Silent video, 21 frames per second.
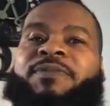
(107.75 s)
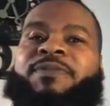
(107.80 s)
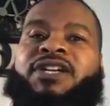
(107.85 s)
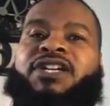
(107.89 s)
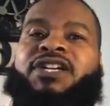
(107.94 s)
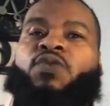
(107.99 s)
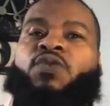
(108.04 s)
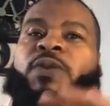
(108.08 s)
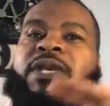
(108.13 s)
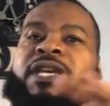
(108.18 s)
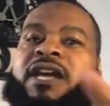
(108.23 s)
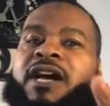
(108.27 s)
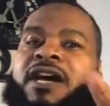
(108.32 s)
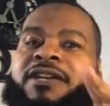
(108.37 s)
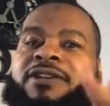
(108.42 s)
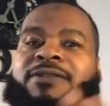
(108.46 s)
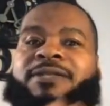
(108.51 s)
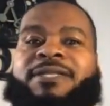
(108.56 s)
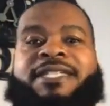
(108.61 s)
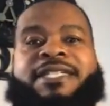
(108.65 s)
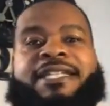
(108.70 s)
because we
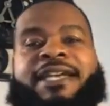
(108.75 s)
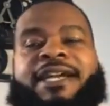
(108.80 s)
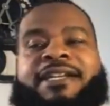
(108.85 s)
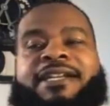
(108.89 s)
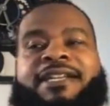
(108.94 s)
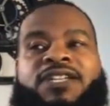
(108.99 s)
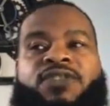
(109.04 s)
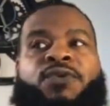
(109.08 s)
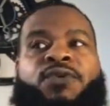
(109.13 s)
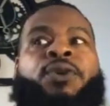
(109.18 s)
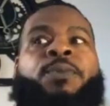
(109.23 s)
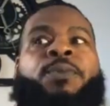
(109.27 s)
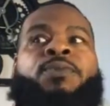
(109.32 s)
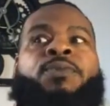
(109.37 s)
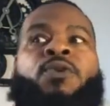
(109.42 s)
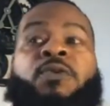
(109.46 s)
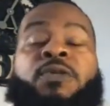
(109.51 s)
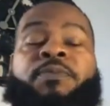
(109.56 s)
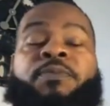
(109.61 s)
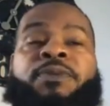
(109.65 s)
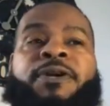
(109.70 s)
understand this for the
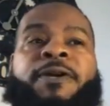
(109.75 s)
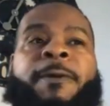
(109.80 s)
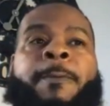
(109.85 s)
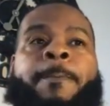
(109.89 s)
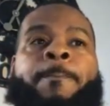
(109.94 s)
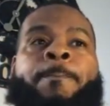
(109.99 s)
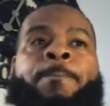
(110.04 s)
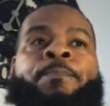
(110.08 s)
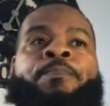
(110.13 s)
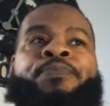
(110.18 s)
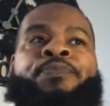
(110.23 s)
most part.